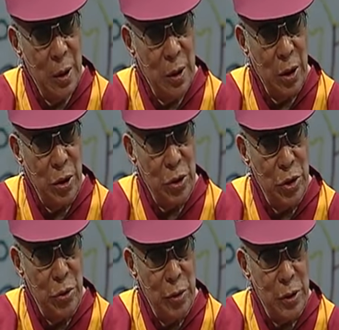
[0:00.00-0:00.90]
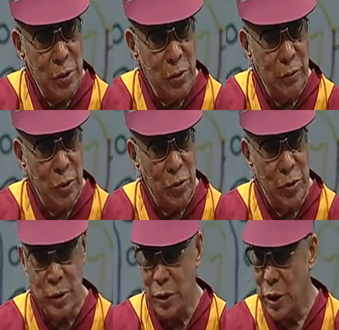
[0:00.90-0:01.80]
the continuation of the
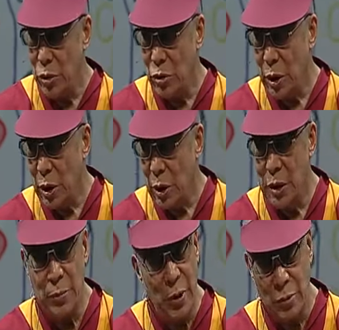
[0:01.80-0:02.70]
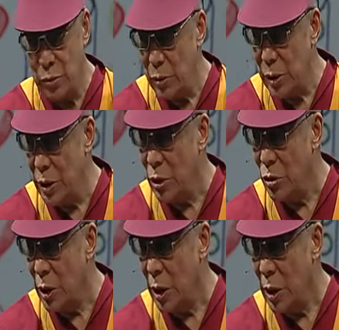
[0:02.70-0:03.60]
twentieth century, later part of twentieth
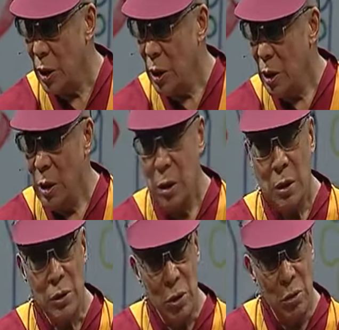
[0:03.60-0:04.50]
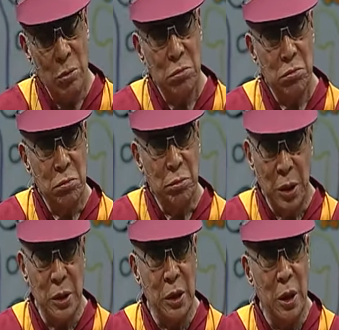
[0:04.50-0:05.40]
century. So
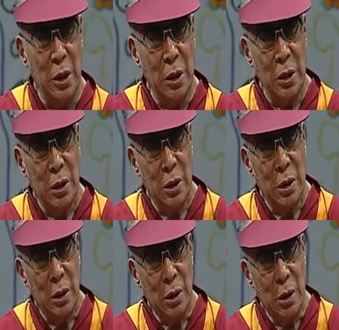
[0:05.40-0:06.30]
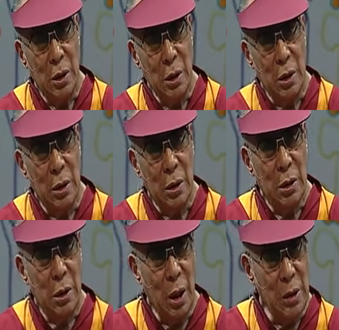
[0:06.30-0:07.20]
basically, uh,
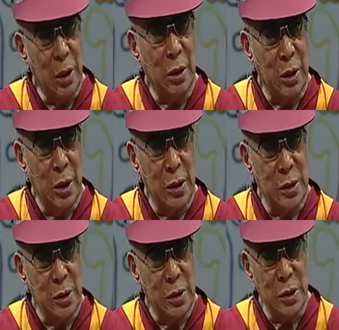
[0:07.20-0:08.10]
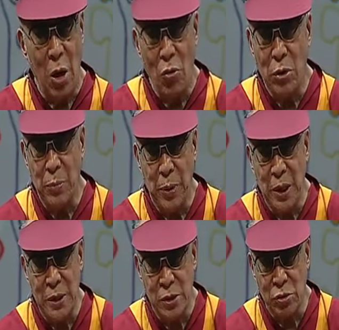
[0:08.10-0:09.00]
I think there is sound
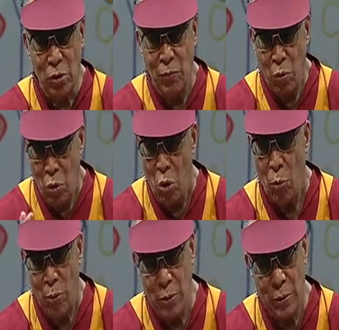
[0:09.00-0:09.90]
basis of hope.